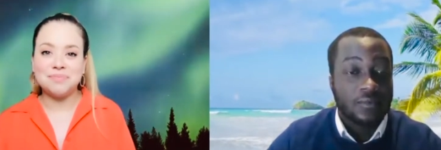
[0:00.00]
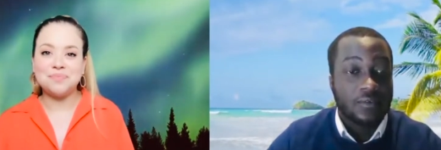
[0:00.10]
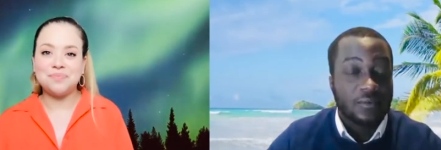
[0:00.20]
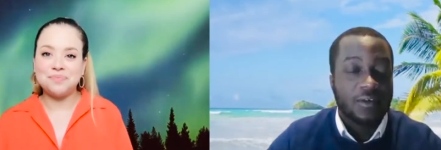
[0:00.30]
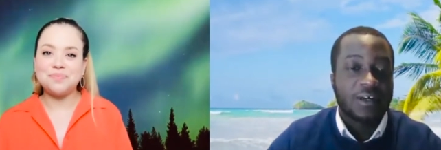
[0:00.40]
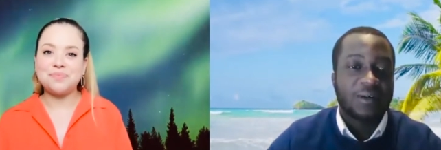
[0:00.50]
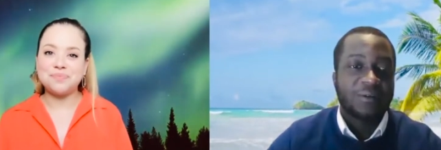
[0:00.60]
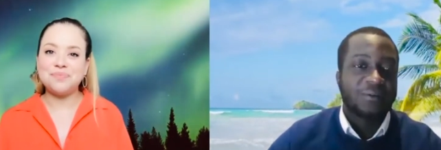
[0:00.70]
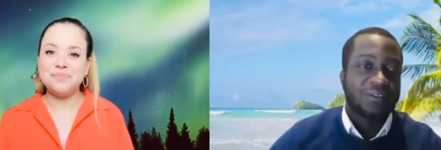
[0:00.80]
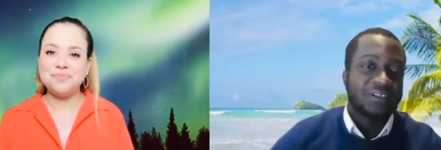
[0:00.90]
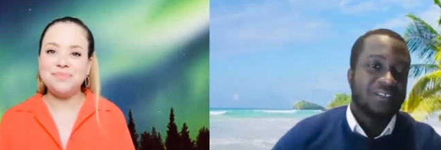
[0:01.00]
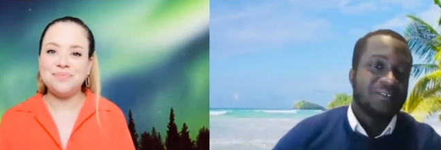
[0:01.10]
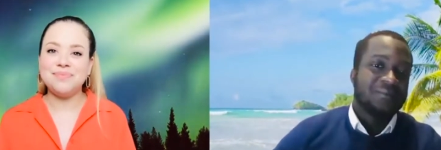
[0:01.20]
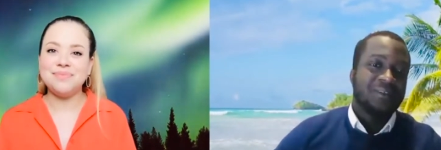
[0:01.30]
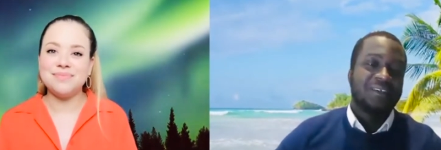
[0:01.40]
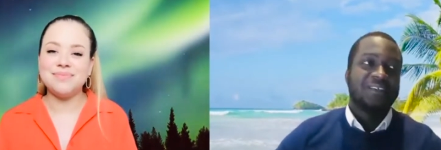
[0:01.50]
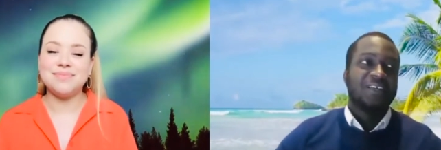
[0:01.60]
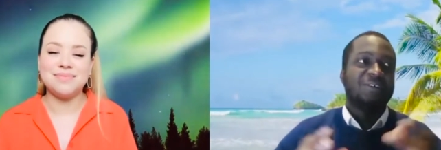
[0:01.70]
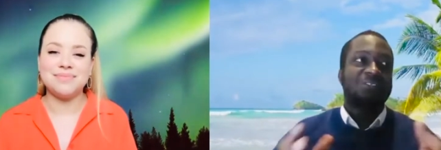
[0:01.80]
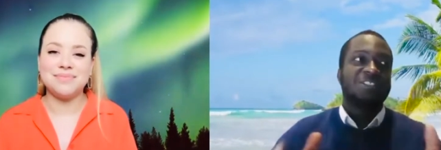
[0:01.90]
Speaker 1: Wow. And
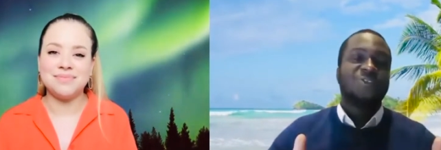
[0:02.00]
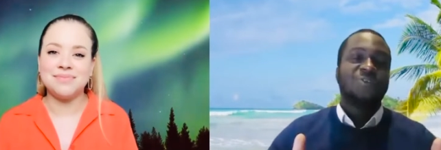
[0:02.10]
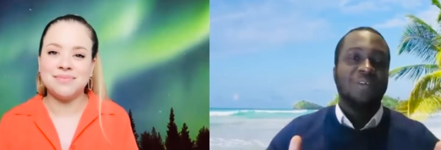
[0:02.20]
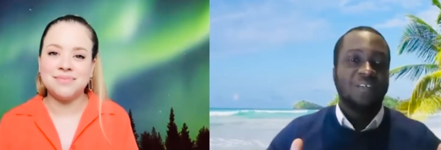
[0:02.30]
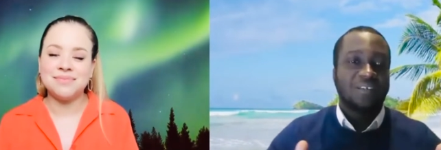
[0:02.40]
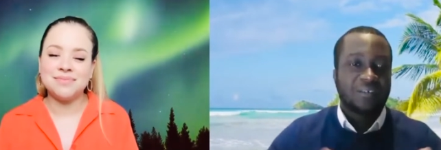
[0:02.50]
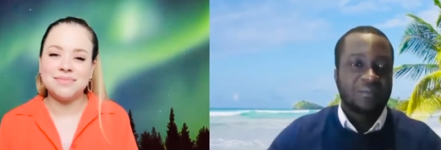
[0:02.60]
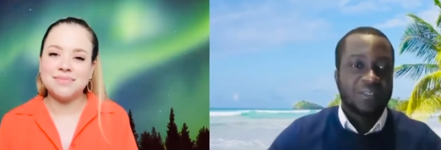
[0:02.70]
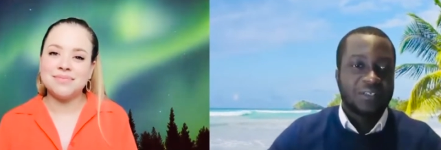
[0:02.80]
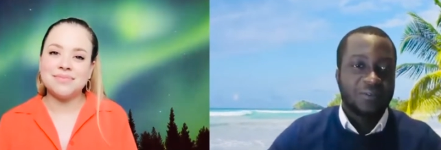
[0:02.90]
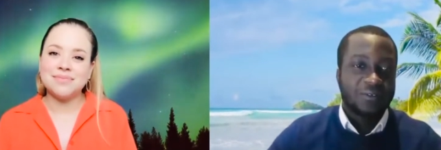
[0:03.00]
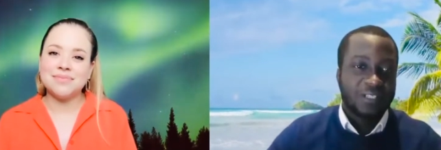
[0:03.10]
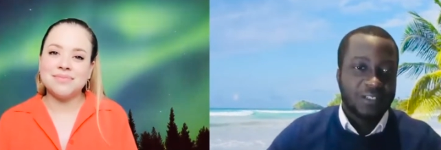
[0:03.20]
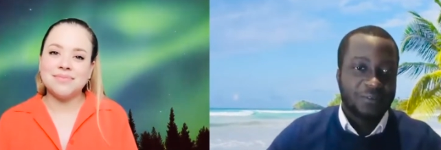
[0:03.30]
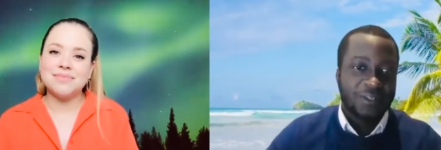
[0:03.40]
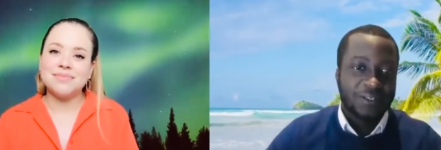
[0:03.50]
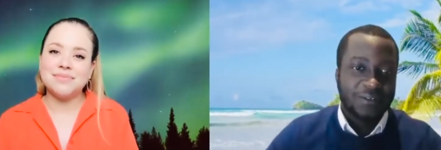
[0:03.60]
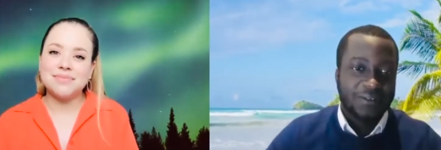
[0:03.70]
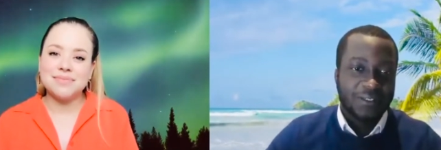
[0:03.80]
how did you become a good networker?